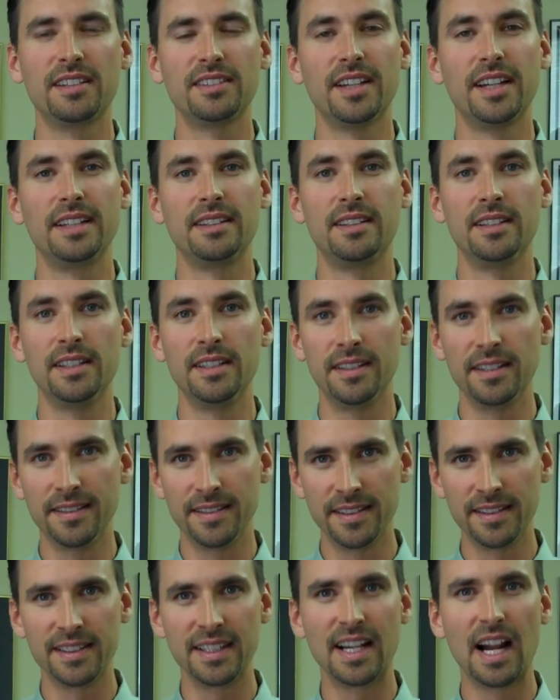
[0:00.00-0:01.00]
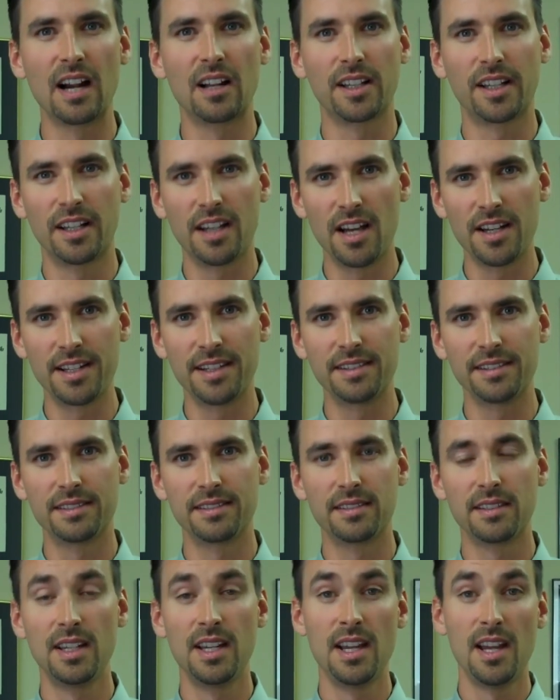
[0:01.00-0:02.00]
things like the garlic and
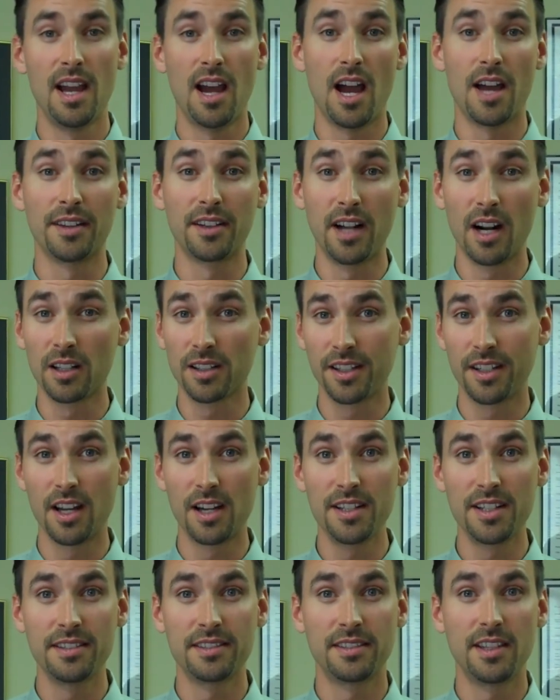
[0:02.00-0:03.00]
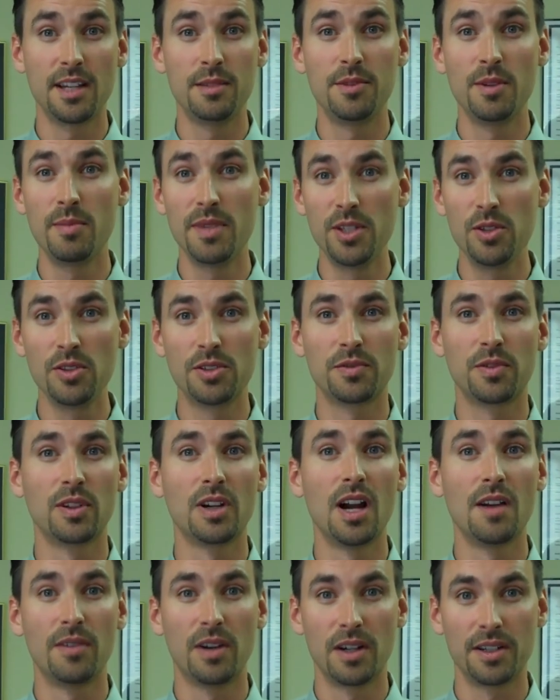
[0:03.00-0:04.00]
onions. The garlic and onions, they've been used
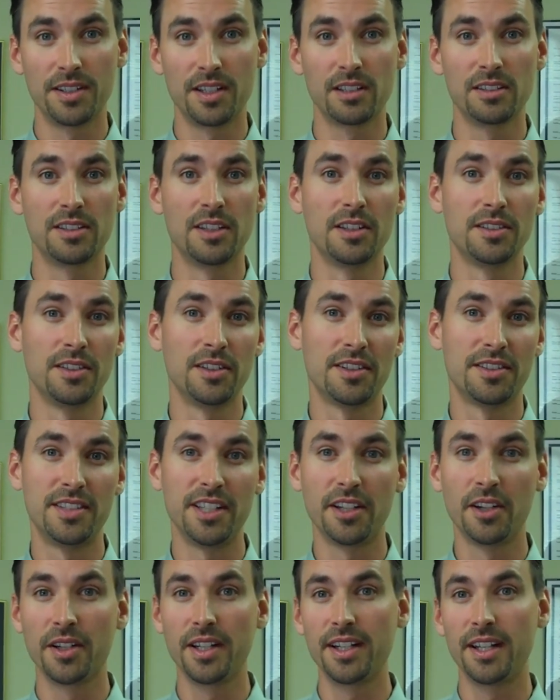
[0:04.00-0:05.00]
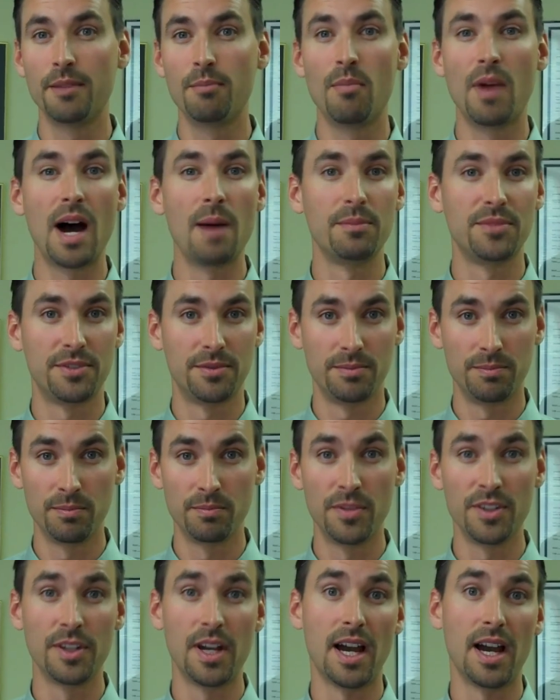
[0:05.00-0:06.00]
forever. They're the secret ingredient in Mom's
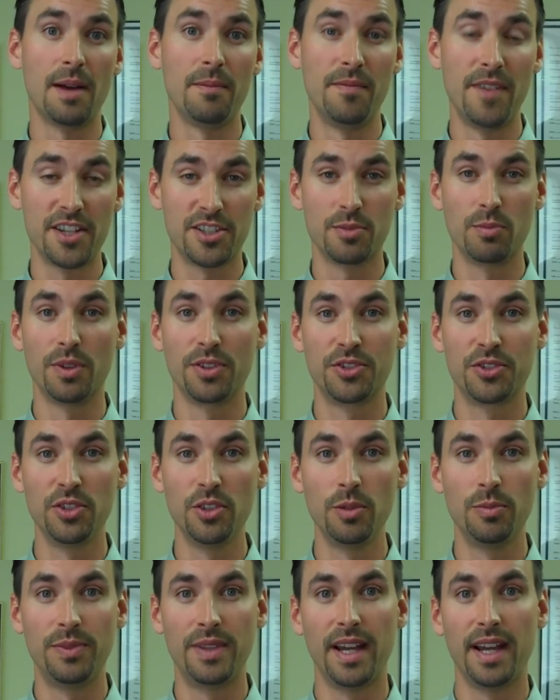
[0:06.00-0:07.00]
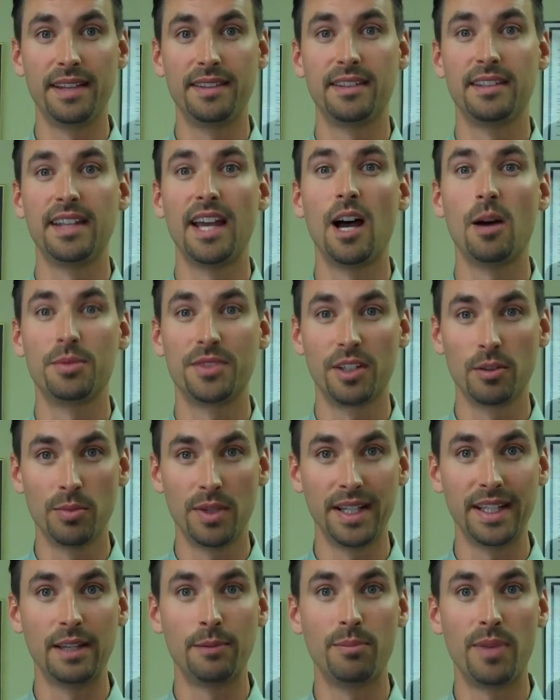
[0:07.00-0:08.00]
vegetable soup that helps
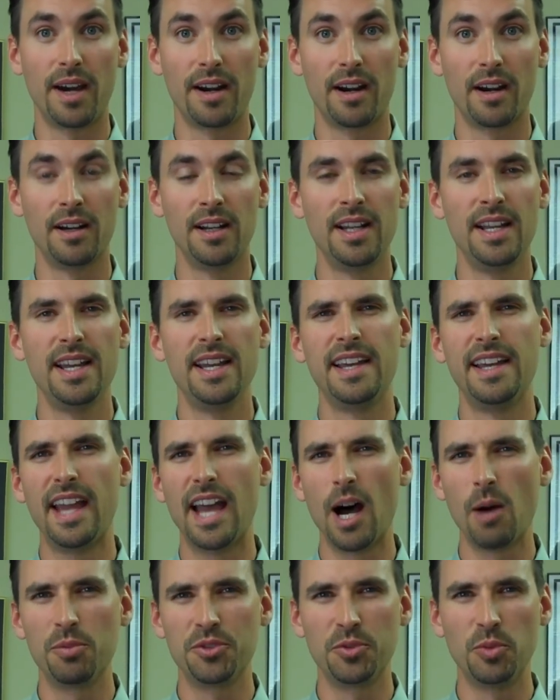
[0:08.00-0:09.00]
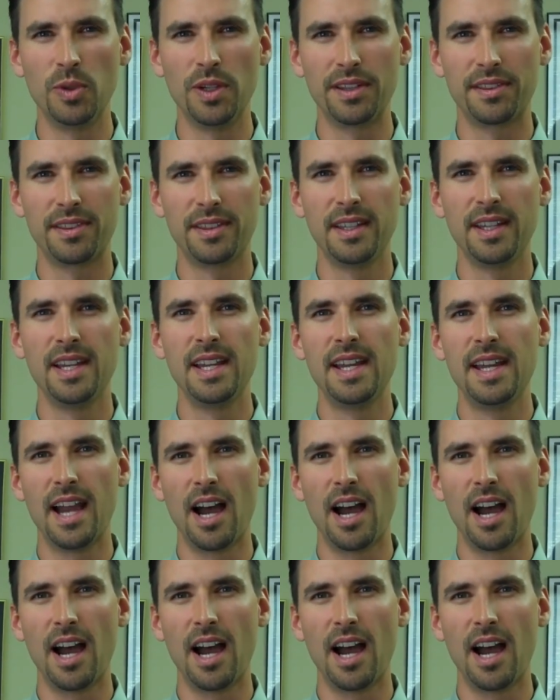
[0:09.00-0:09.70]
everybody get better. It helps with